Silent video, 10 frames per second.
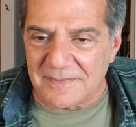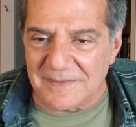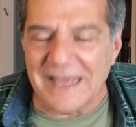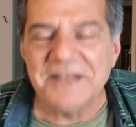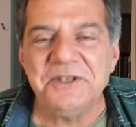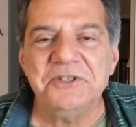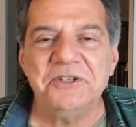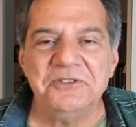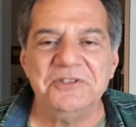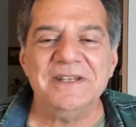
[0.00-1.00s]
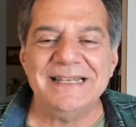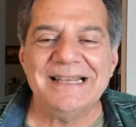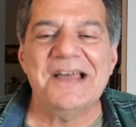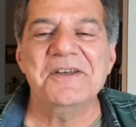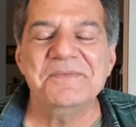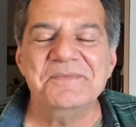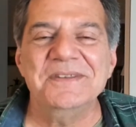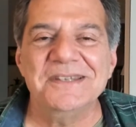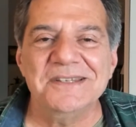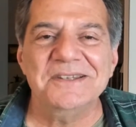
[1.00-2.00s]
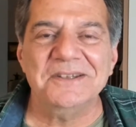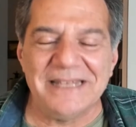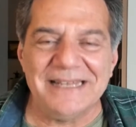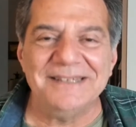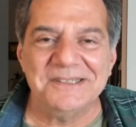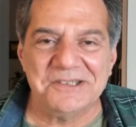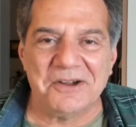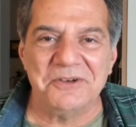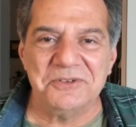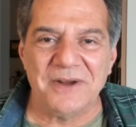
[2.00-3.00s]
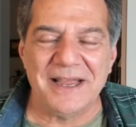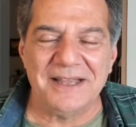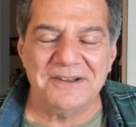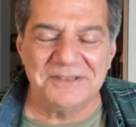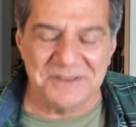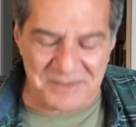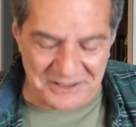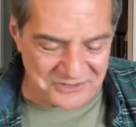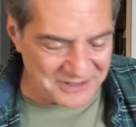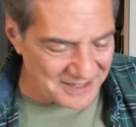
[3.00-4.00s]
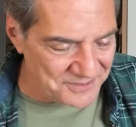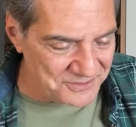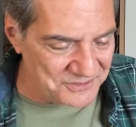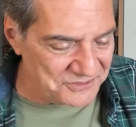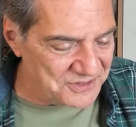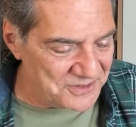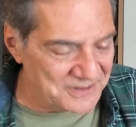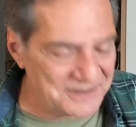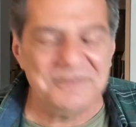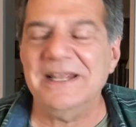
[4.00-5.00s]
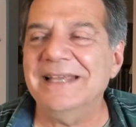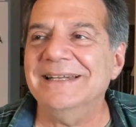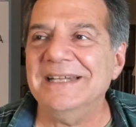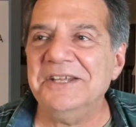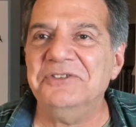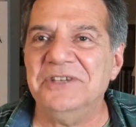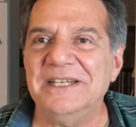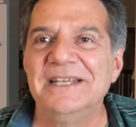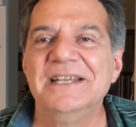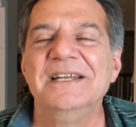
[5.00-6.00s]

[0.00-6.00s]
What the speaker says: Yeah, you should see the lead guitar track on the mix that I was doing of Take It Easy.